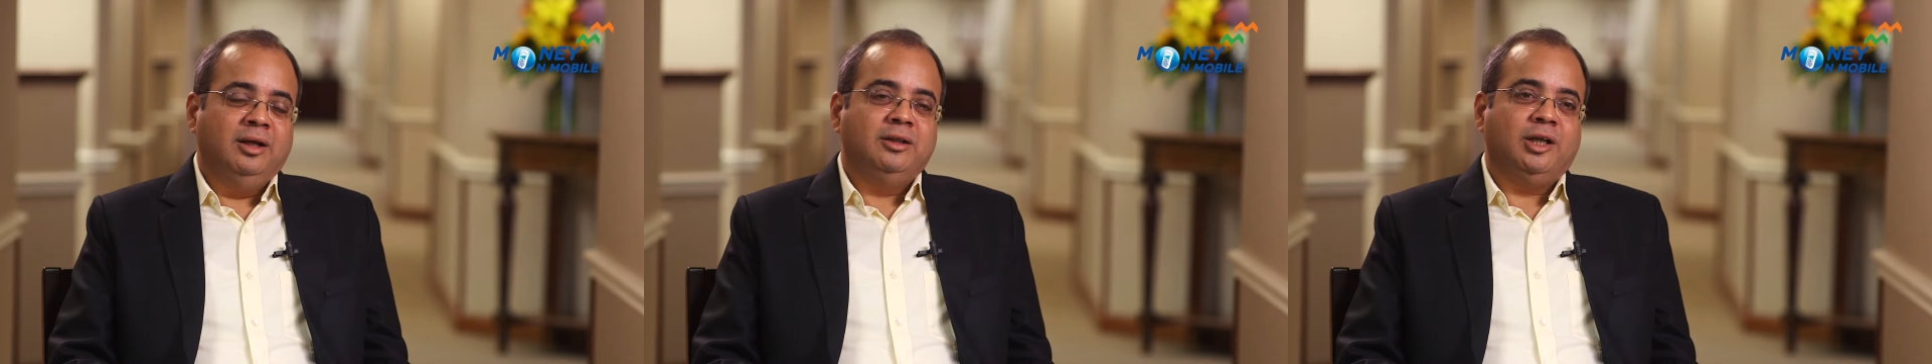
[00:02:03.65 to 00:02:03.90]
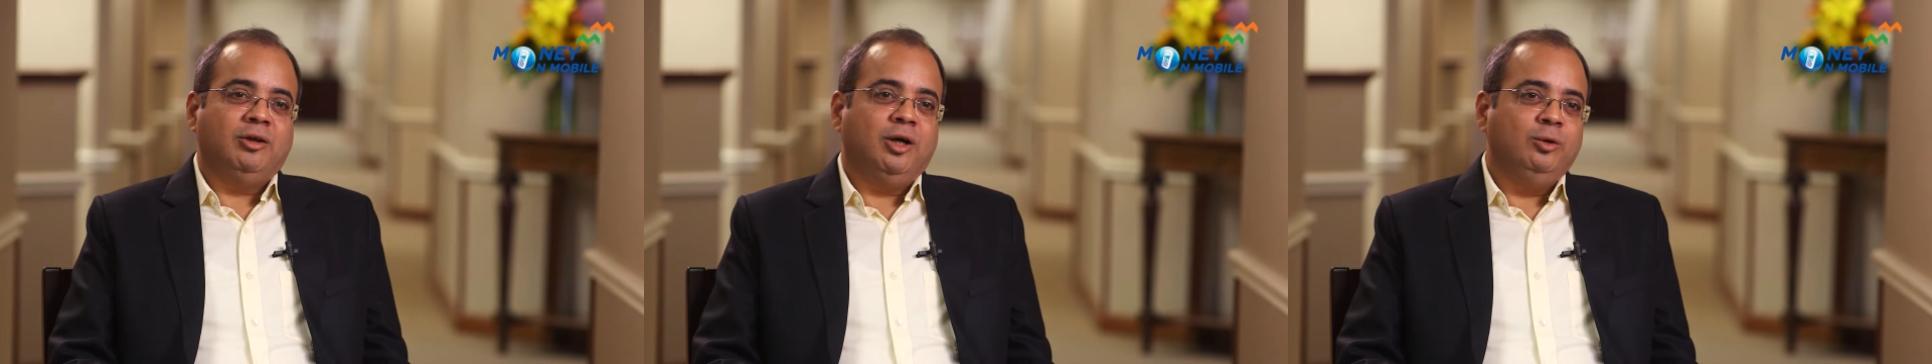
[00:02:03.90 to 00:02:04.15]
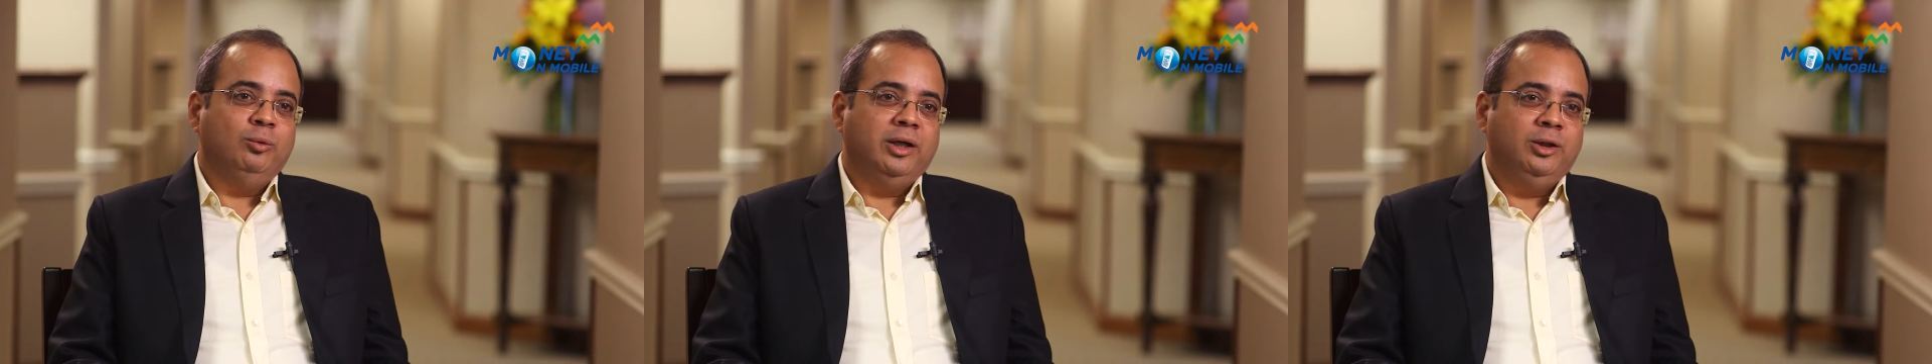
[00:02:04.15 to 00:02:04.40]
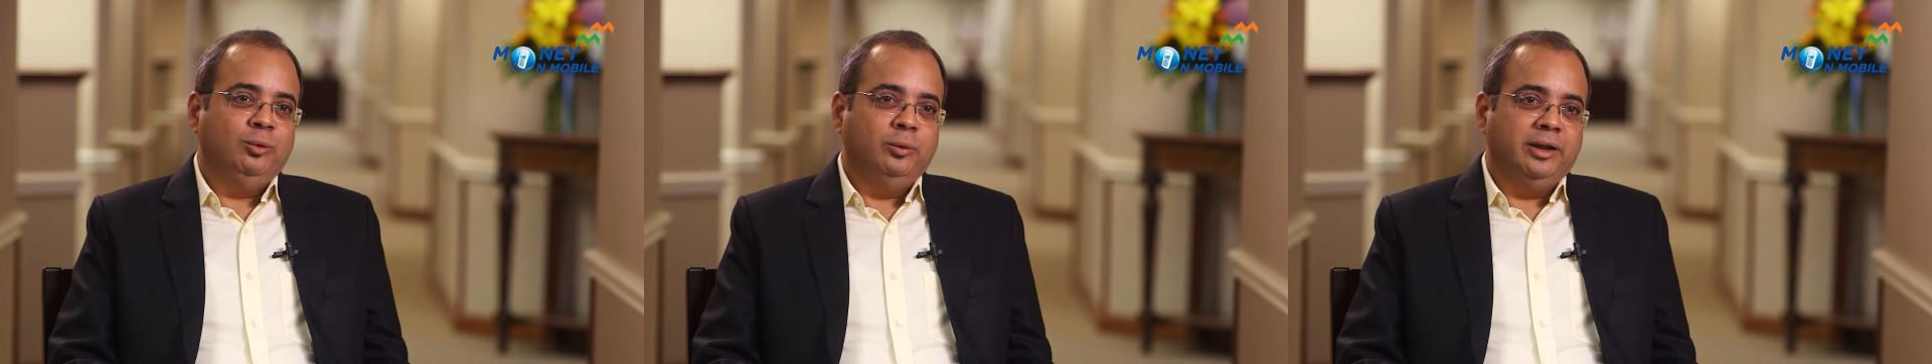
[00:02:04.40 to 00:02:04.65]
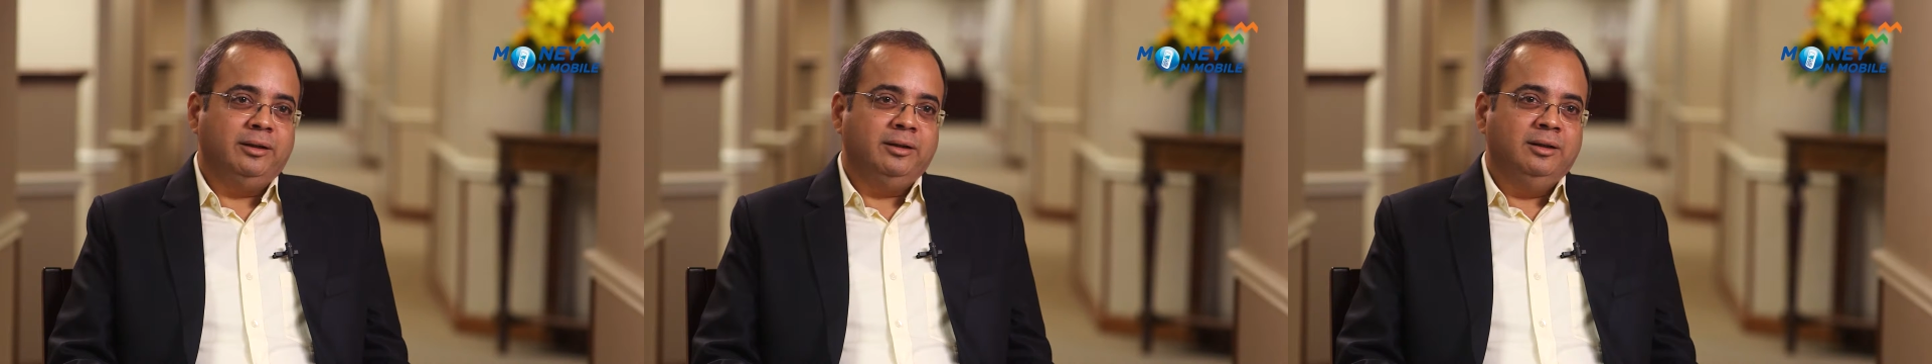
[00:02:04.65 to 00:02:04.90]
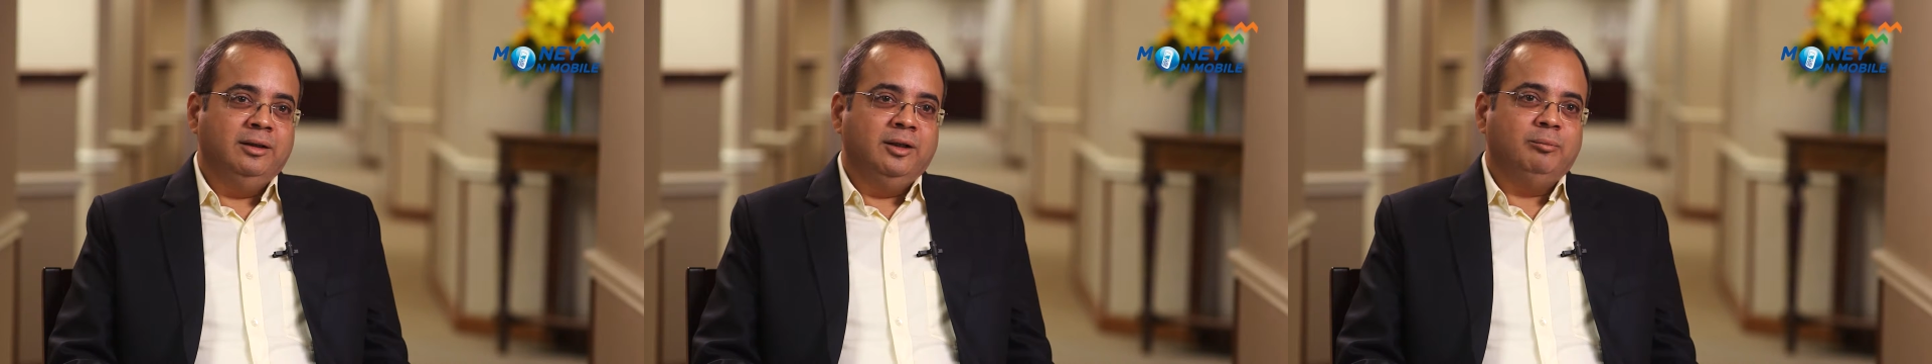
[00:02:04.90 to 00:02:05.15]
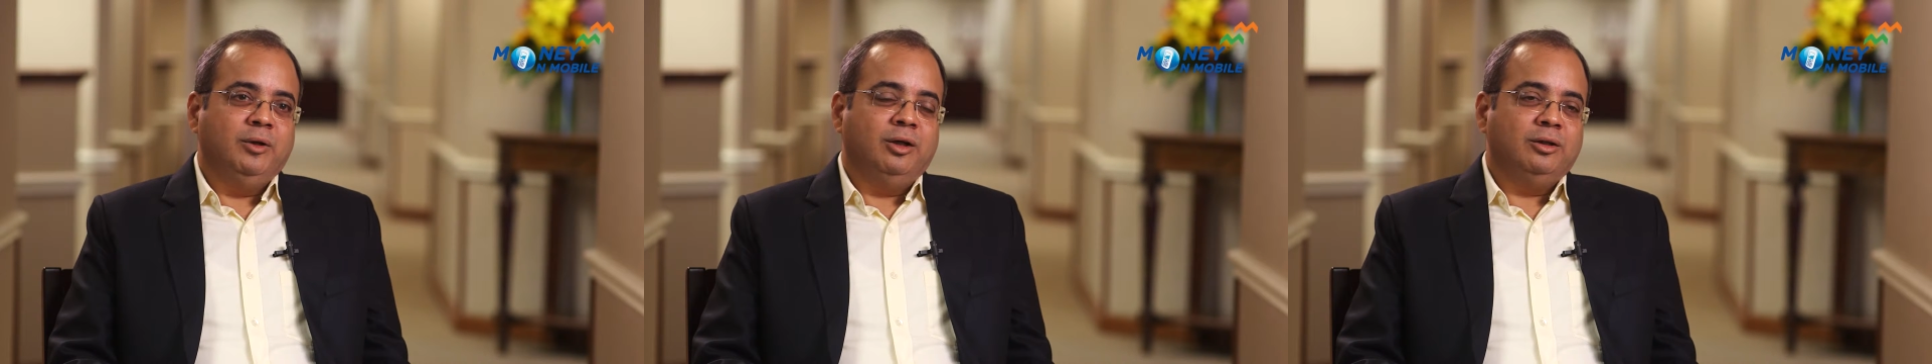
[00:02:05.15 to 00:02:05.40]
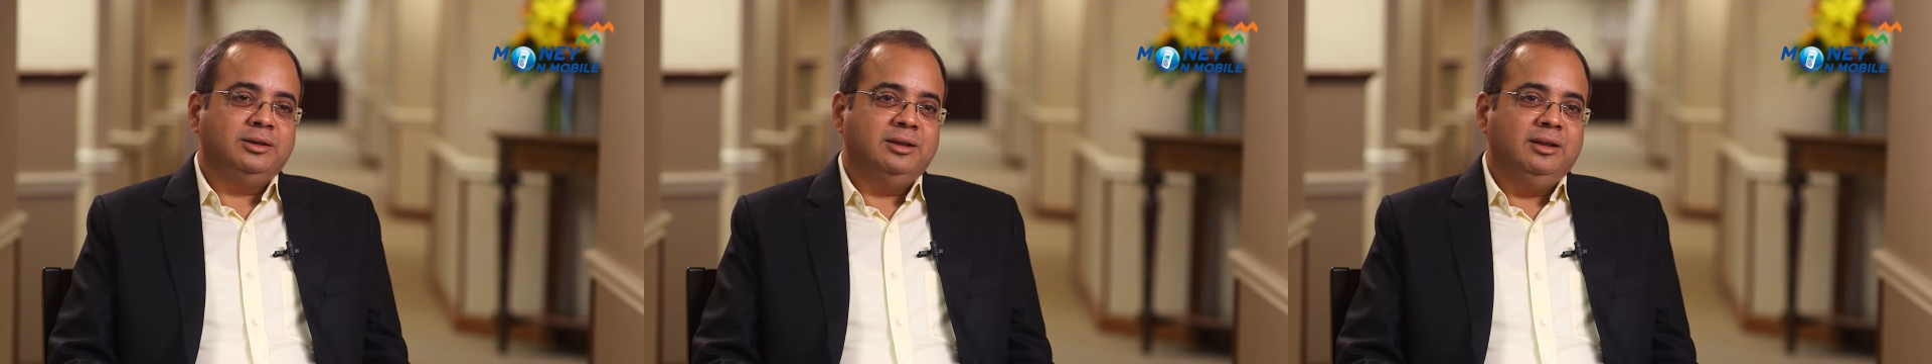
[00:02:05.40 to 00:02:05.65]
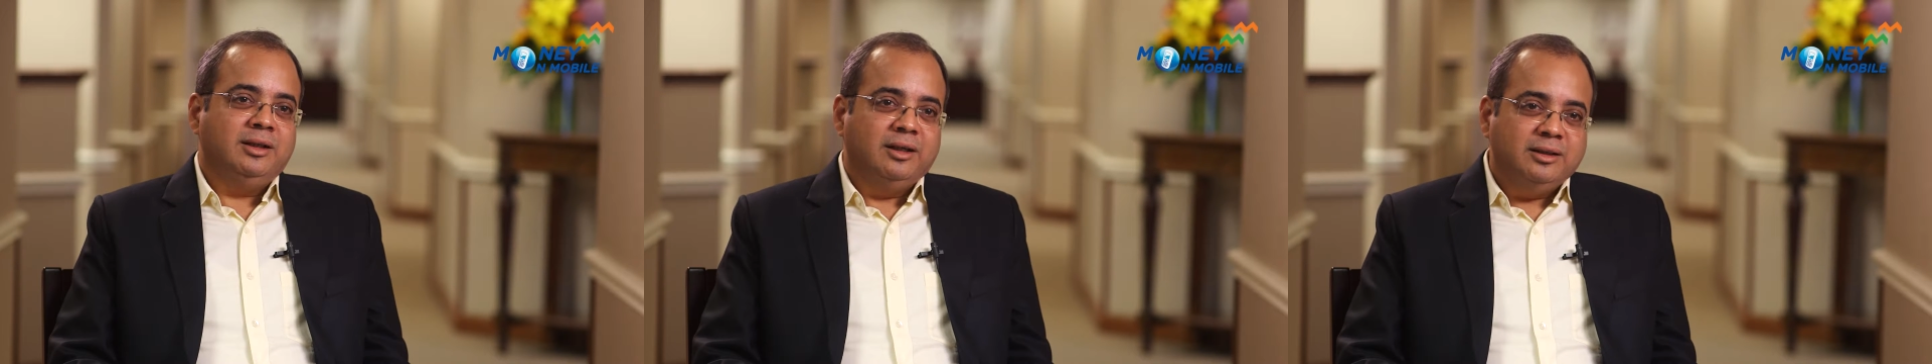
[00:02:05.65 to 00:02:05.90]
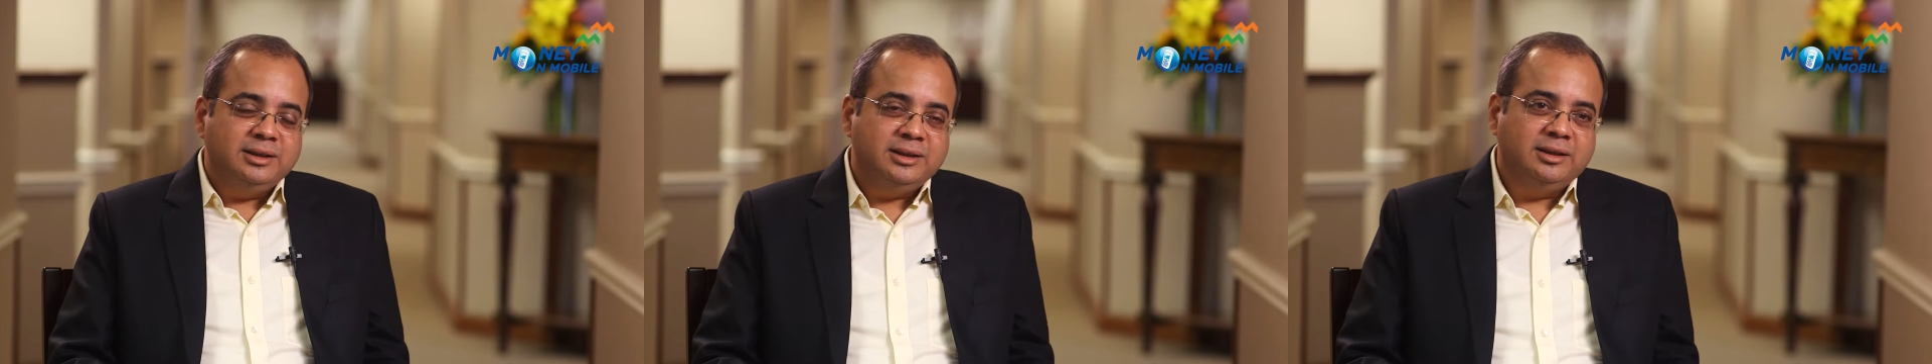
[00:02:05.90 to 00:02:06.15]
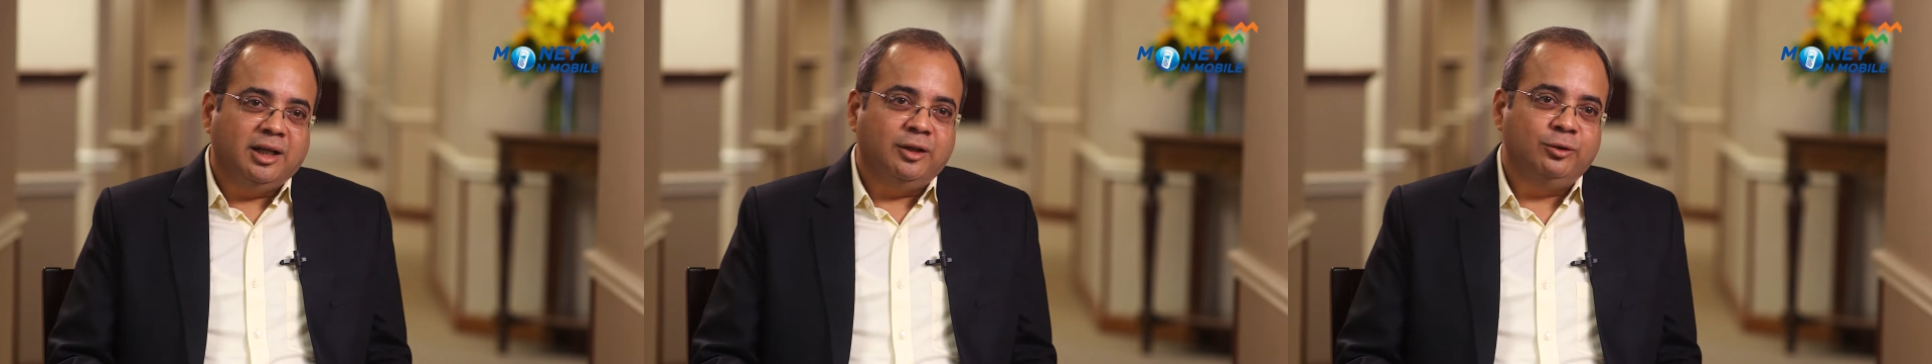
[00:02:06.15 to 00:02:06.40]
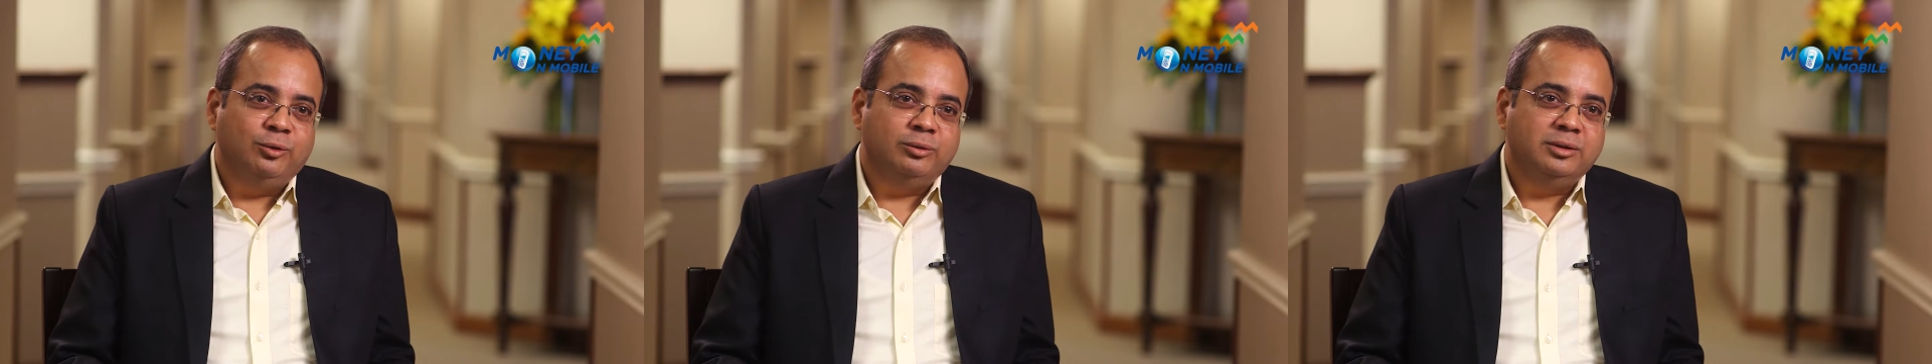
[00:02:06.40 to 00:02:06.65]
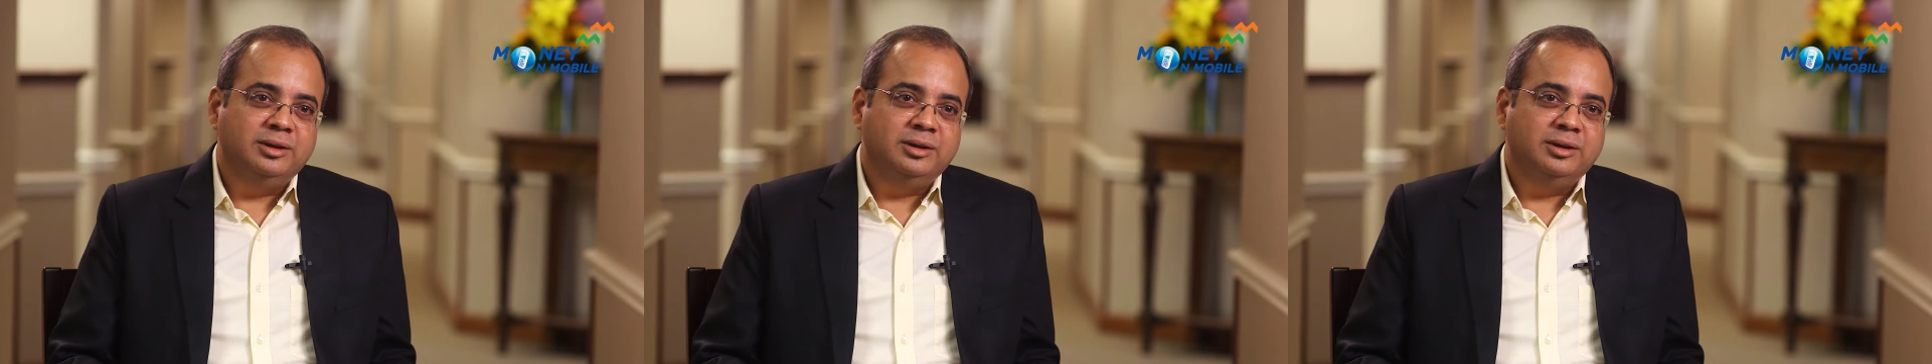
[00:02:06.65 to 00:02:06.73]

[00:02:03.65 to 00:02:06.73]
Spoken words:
Now, how do I do it? Because in the current scenario,